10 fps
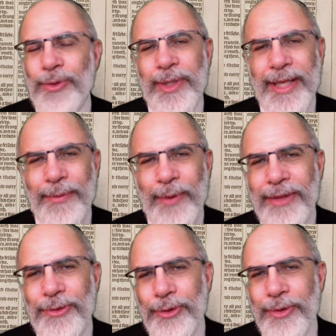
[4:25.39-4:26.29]
when they went
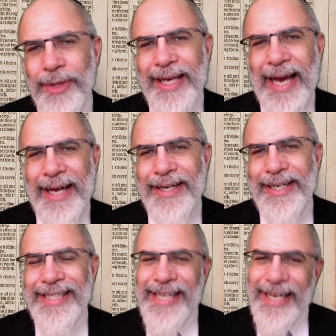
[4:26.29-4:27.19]
through the
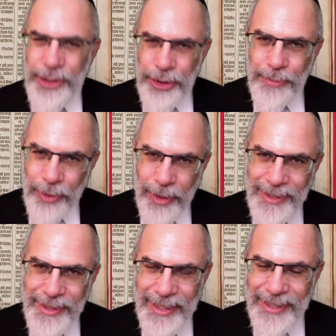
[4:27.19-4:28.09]
canonization
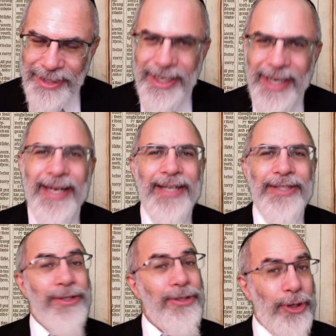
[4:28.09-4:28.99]
process
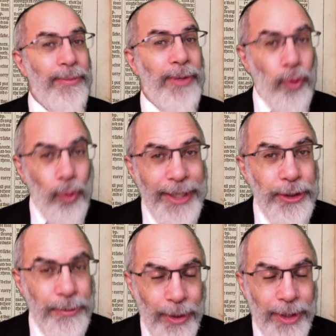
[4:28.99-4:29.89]
to determine
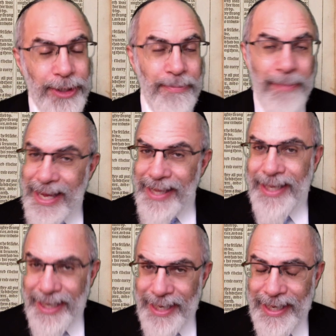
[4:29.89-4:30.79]
which books made the
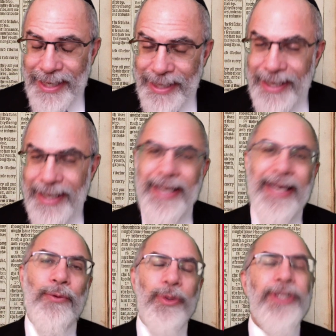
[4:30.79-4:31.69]
cut
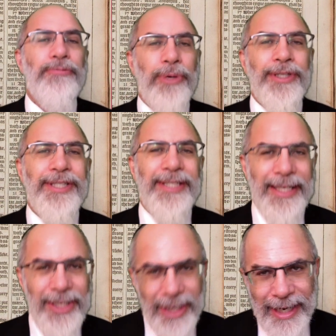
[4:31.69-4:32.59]
and which books did
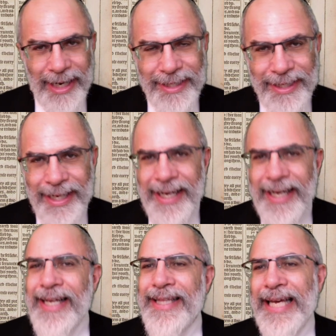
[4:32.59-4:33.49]
not,
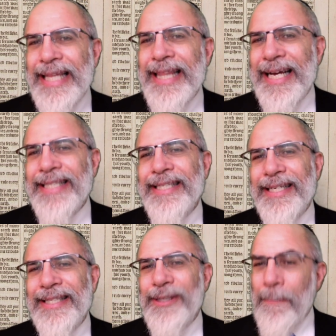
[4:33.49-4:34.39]
they
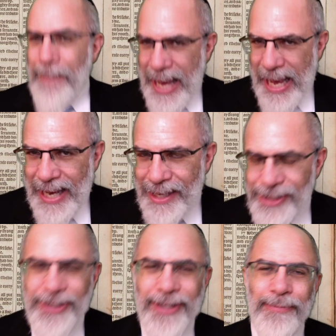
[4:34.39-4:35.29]
elected to
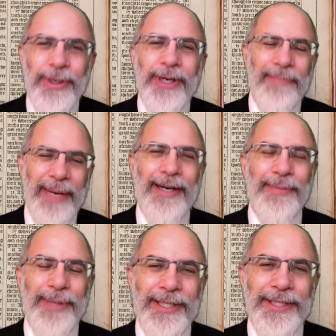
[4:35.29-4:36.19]
pass on the book of
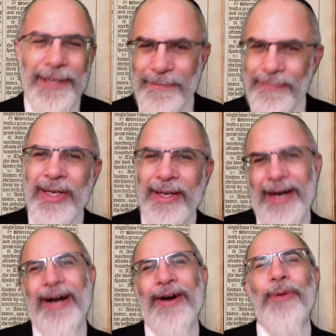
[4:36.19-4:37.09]
Maccabees. Now,
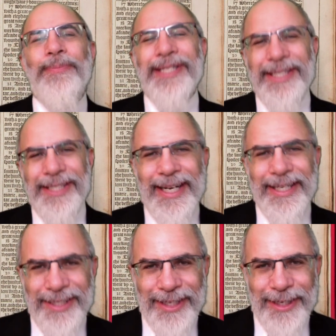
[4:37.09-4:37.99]
I hope to discuss
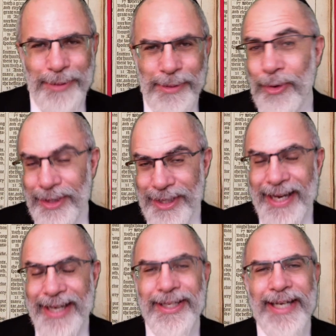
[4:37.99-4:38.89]
this a little bit more in the
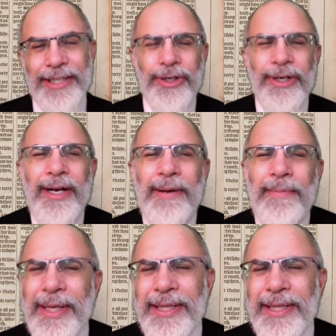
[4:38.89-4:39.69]
next lecture, but